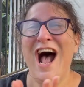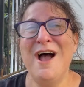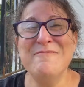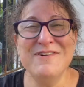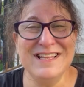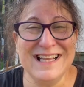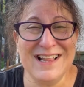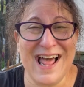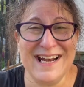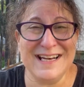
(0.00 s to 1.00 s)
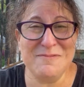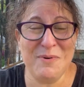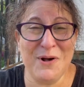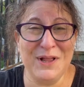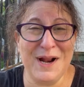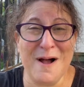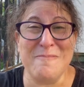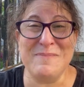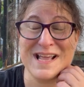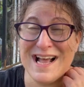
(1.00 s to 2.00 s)
I'm really glad I didn't pull it
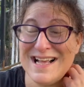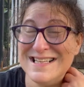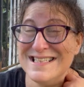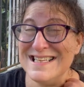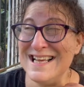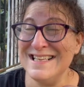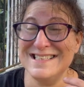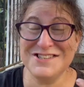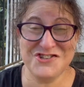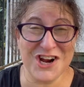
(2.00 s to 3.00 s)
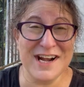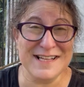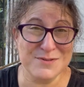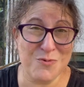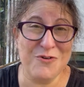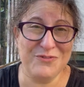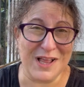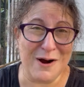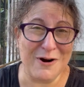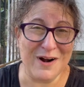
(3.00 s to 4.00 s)
up because it's Chinese
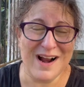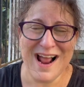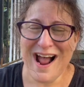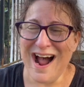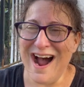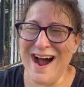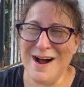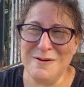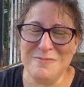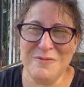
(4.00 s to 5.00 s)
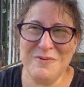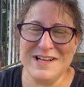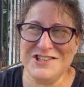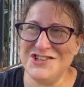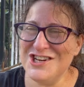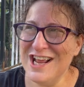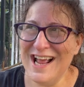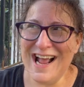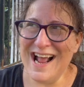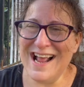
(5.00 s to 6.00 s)
wallflower, um, which
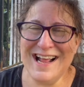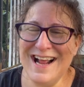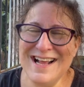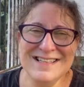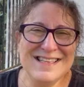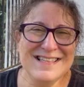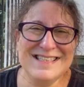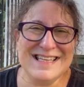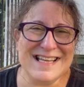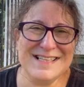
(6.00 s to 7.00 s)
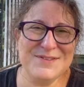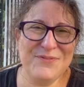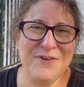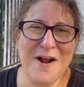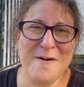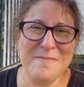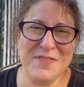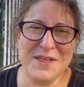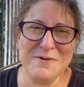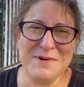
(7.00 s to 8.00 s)
uh, the seeds
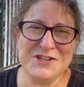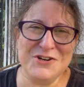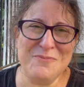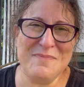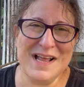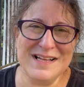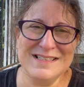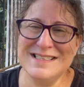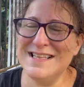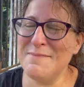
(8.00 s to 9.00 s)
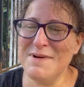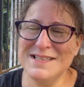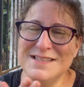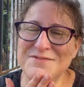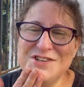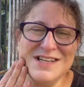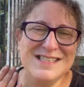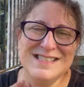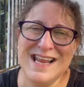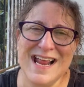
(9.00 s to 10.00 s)
from the original mix, they must have
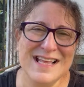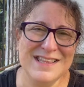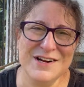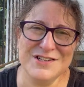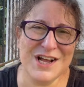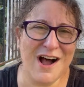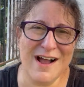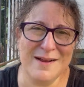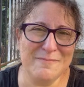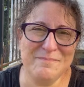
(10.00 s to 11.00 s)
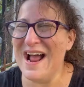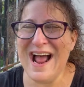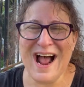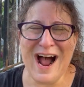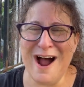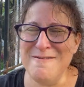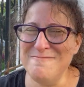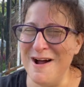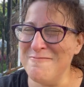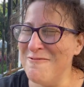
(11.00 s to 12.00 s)
just taken their time.
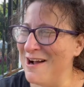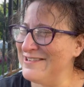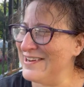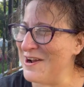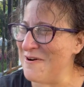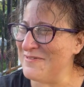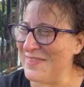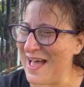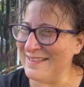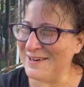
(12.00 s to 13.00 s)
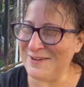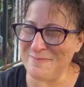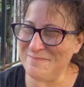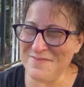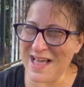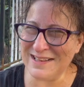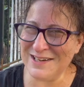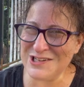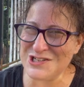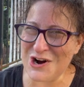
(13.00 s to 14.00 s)
I'm, I'm watching over that little, that
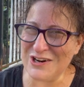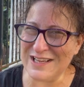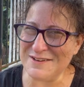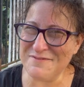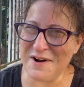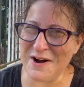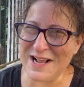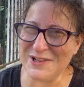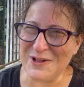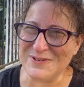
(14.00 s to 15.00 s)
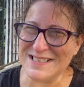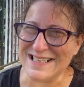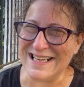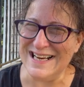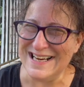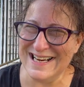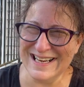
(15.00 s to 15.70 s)
little darling very closely.